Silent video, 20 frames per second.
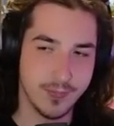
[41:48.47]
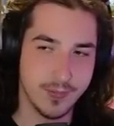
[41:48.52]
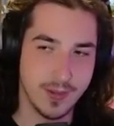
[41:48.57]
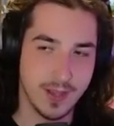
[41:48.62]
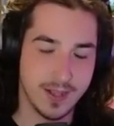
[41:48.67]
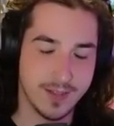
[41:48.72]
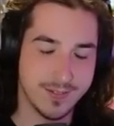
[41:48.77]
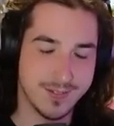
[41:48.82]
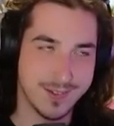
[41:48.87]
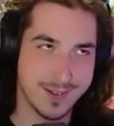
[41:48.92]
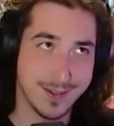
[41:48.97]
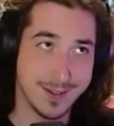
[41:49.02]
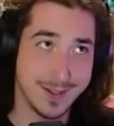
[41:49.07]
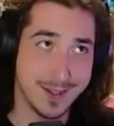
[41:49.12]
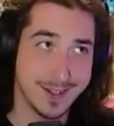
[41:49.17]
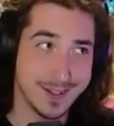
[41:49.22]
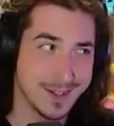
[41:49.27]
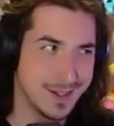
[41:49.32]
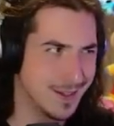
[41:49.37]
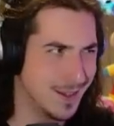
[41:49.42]
That's,
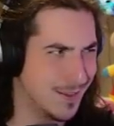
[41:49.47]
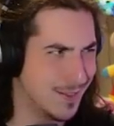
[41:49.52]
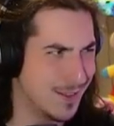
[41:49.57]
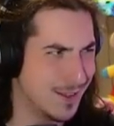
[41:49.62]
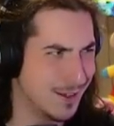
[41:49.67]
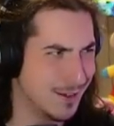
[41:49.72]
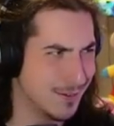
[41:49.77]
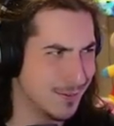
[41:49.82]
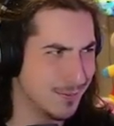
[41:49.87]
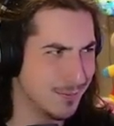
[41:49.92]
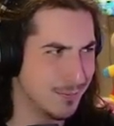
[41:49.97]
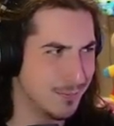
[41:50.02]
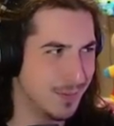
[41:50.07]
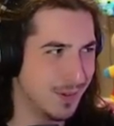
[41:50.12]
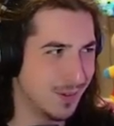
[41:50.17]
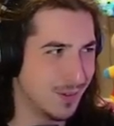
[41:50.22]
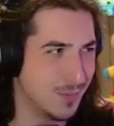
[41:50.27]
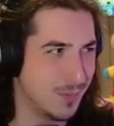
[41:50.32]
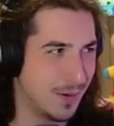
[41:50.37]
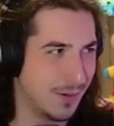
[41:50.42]
I think,
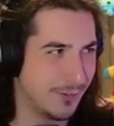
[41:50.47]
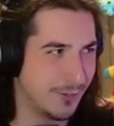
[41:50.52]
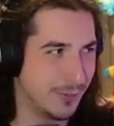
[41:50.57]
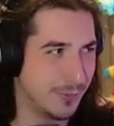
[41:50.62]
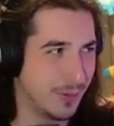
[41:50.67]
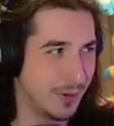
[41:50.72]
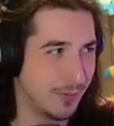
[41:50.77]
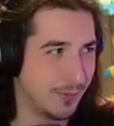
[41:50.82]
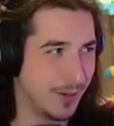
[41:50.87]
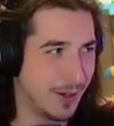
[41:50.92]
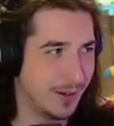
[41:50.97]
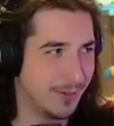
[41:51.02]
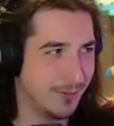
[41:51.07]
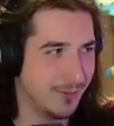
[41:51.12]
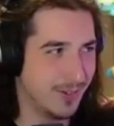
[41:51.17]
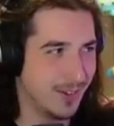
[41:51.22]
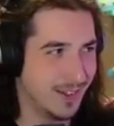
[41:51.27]
Beerus' powerful opponent, right?